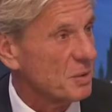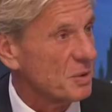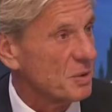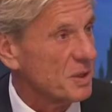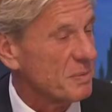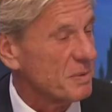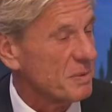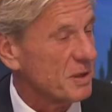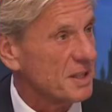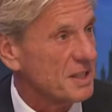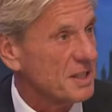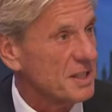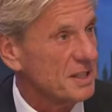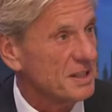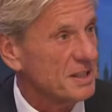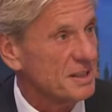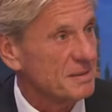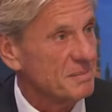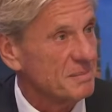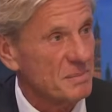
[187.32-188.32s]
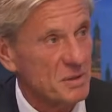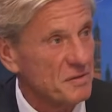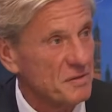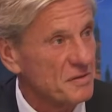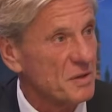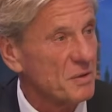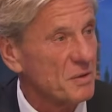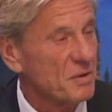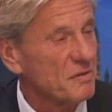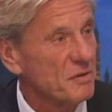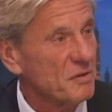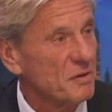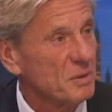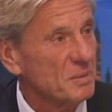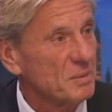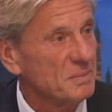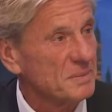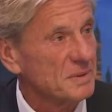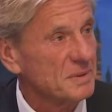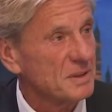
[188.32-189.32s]
Tory party move to
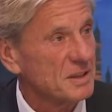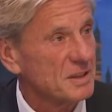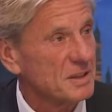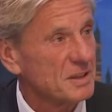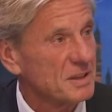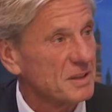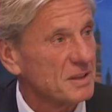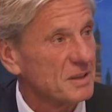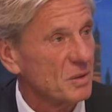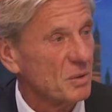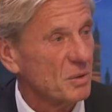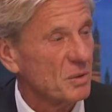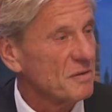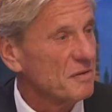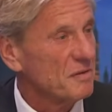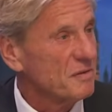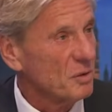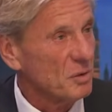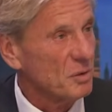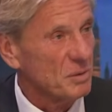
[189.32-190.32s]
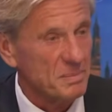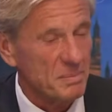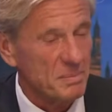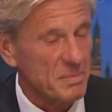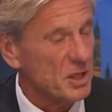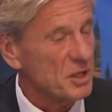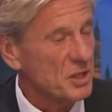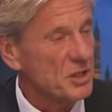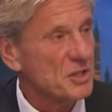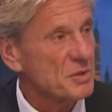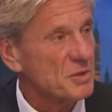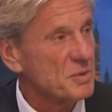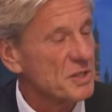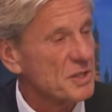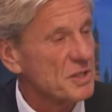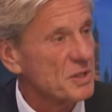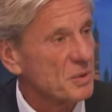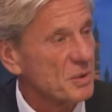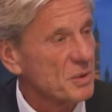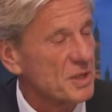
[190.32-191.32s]
Reform, or Reform merges with
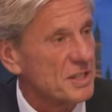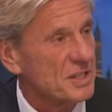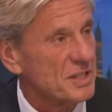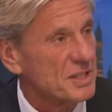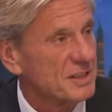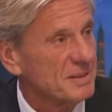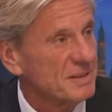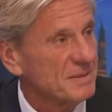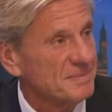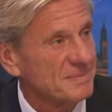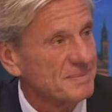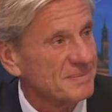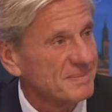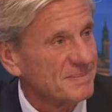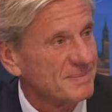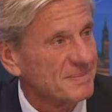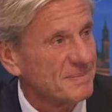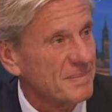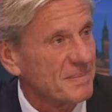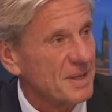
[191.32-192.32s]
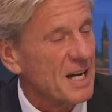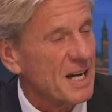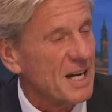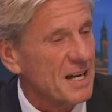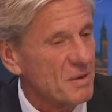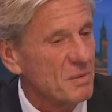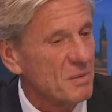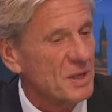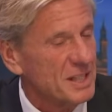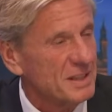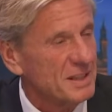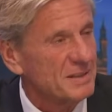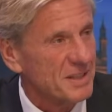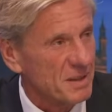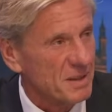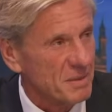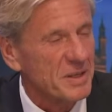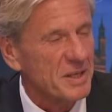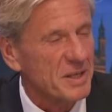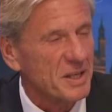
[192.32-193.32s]
the Tories. But either way,
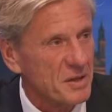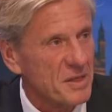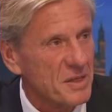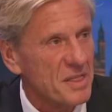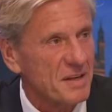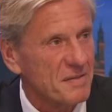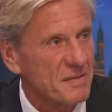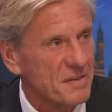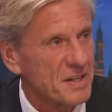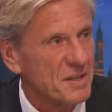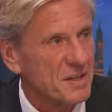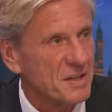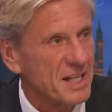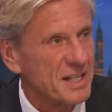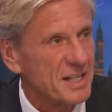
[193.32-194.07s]
that would be a good thing for the UK.